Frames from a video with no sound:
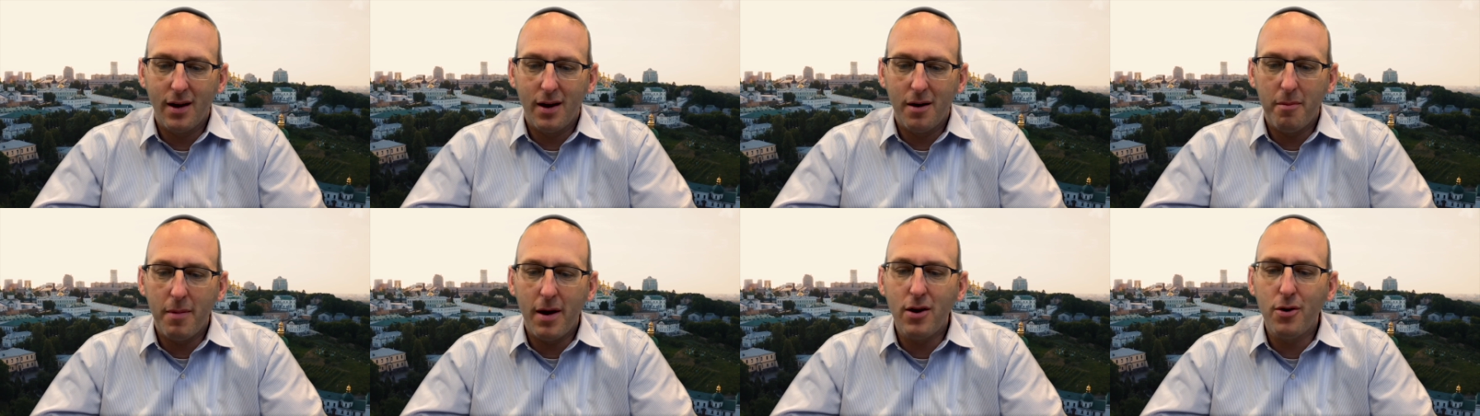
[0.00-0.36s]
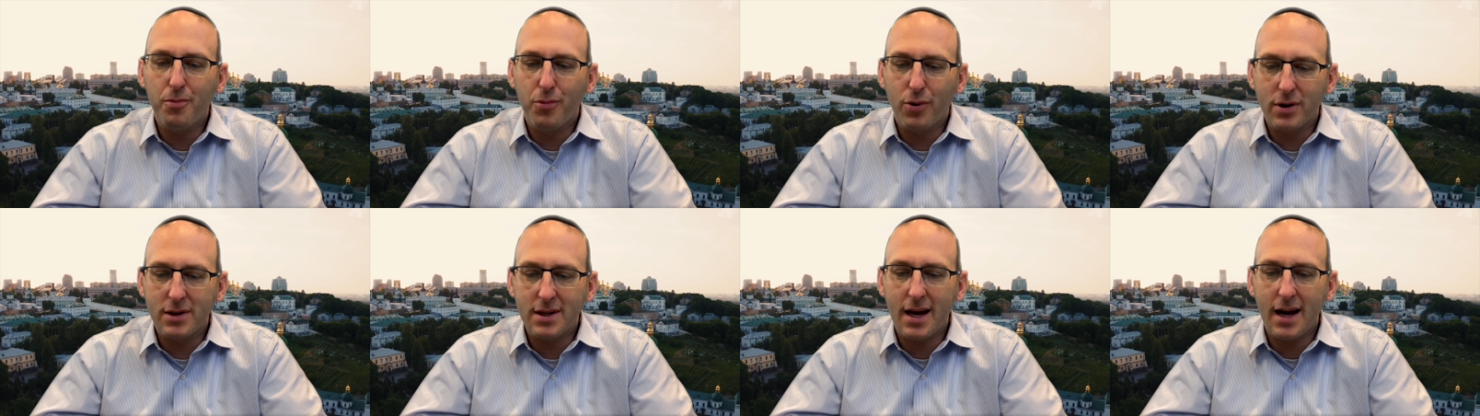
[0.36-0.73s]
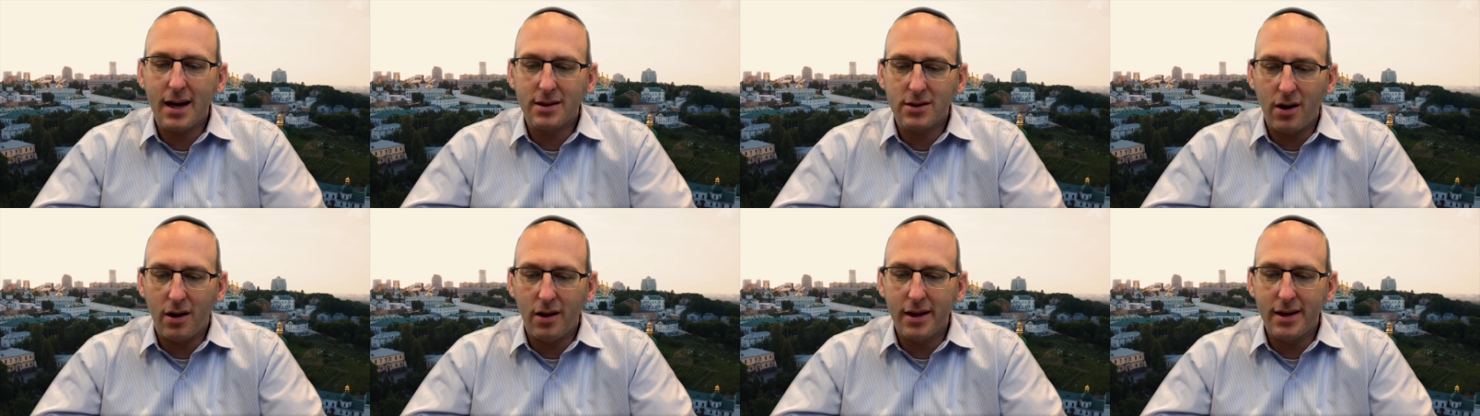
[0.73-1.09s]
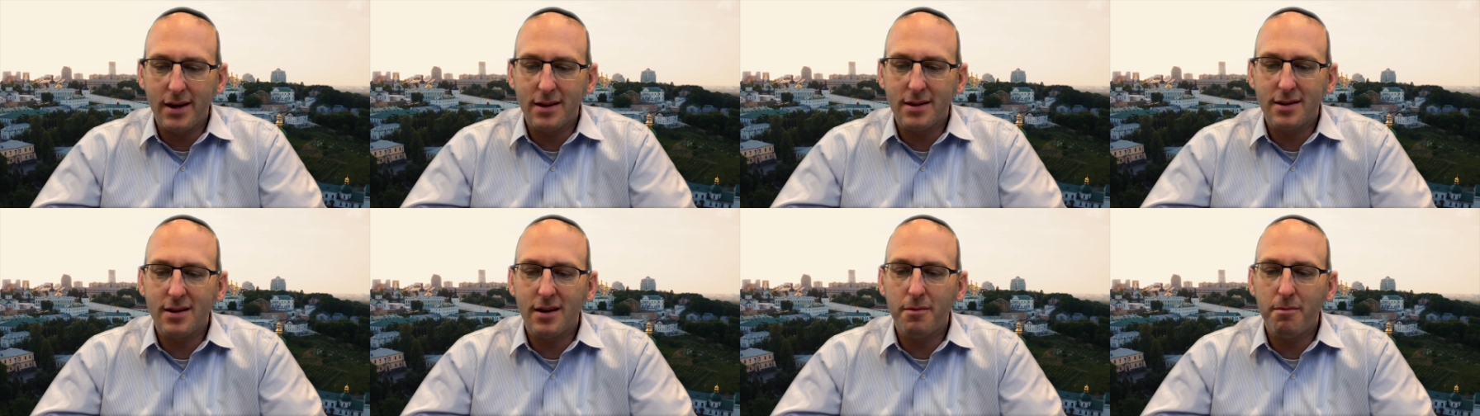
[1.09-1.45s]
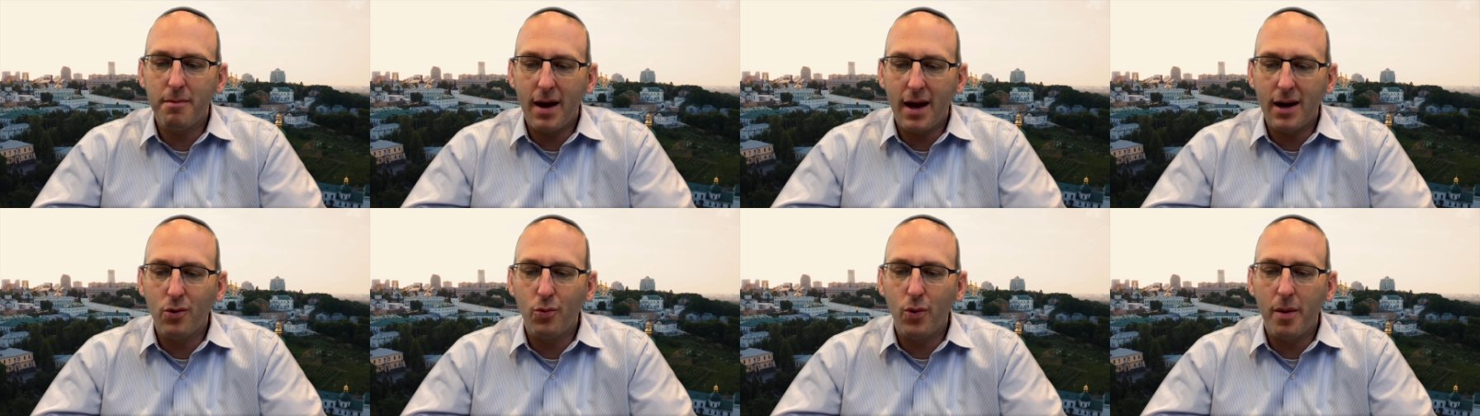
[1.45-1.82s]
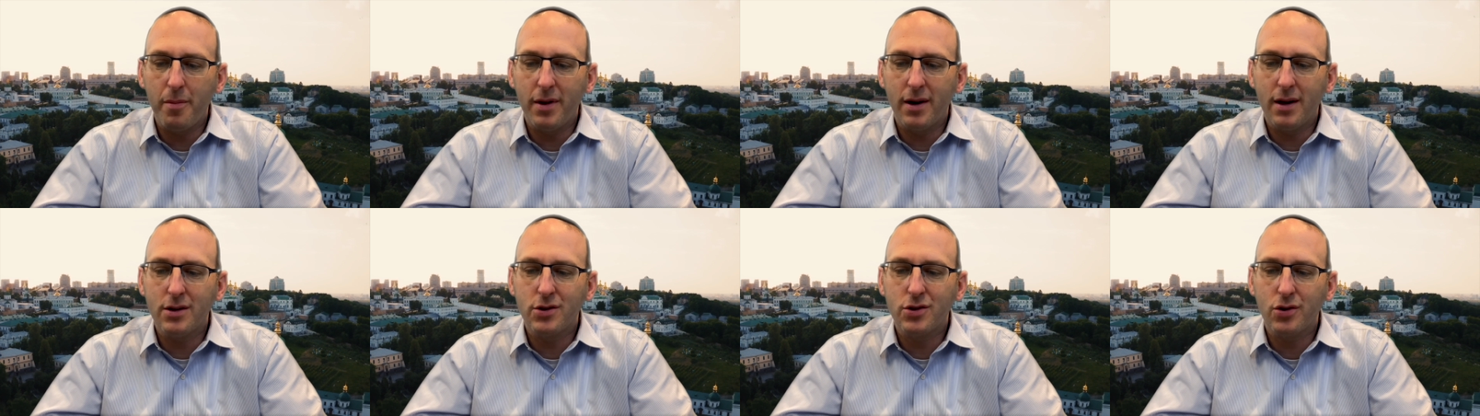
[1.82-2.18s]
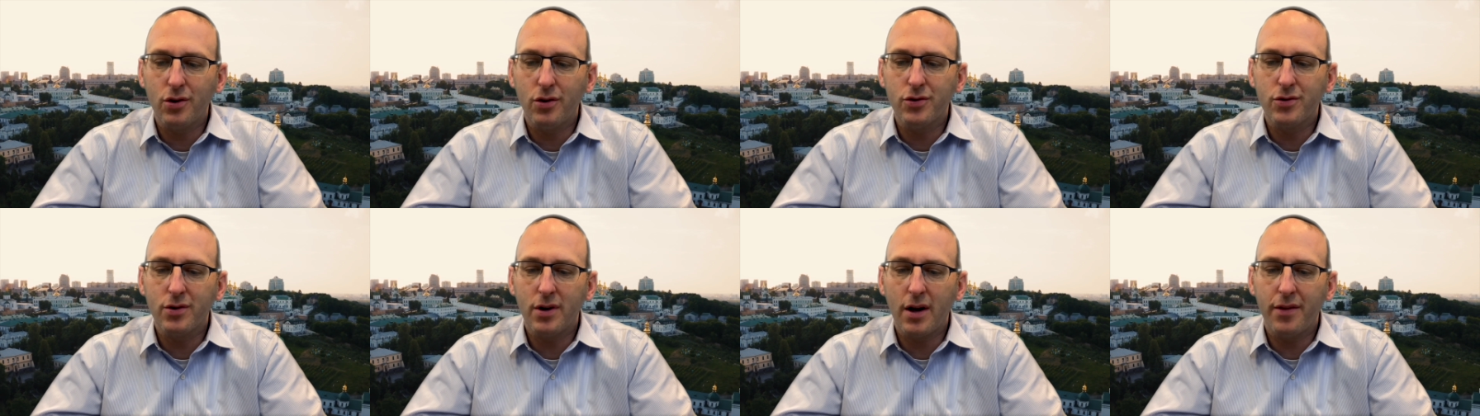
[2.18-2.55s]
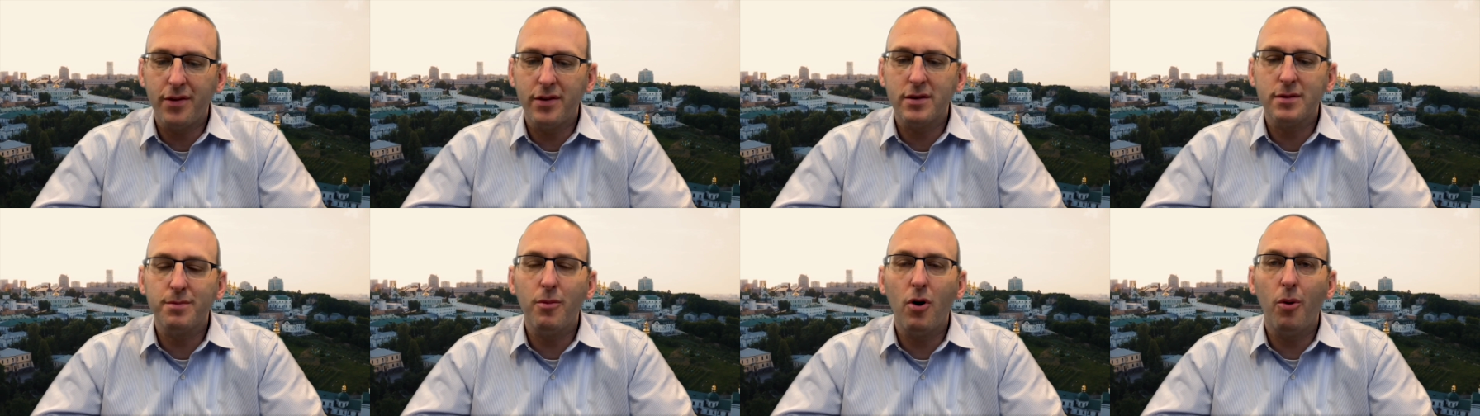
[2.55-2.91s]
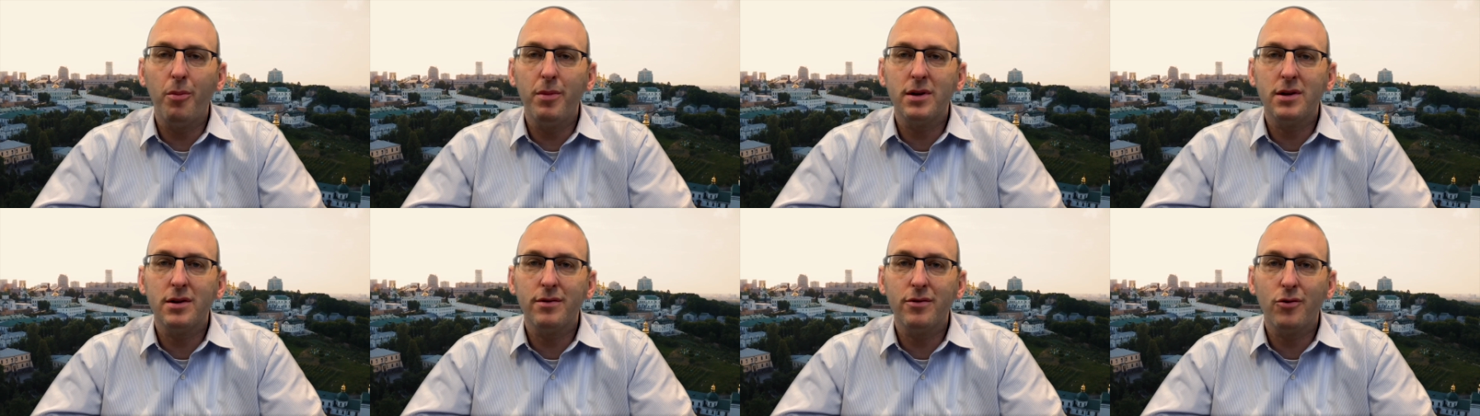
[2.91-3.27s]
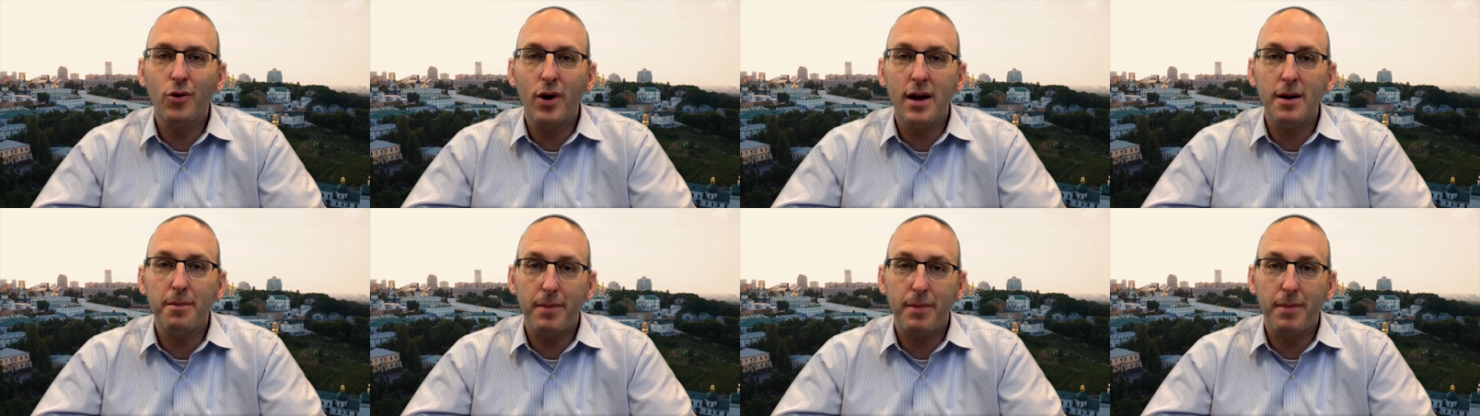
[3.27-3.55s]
May you protect all innocent men, women, and children at this moment of great